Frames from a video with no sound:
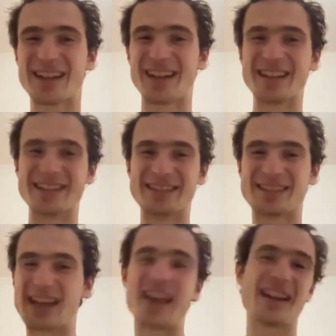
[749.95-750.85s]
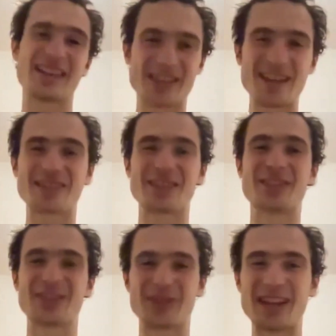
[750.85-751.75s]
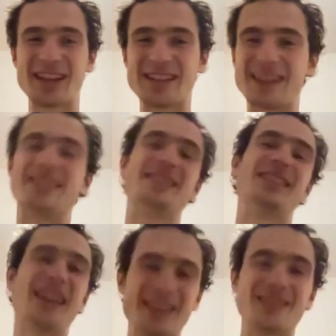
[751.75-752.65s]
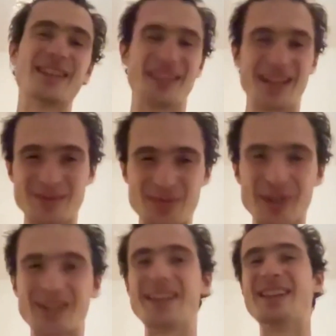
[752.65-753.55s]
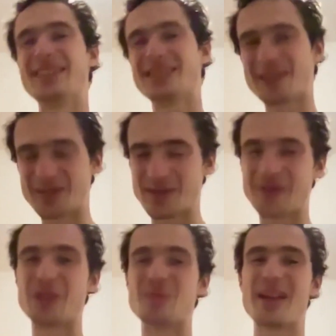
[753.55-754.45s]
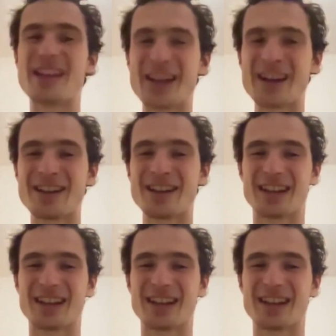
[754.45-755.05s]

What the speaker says: and I say certain grade, and then it gets more clean to different beta,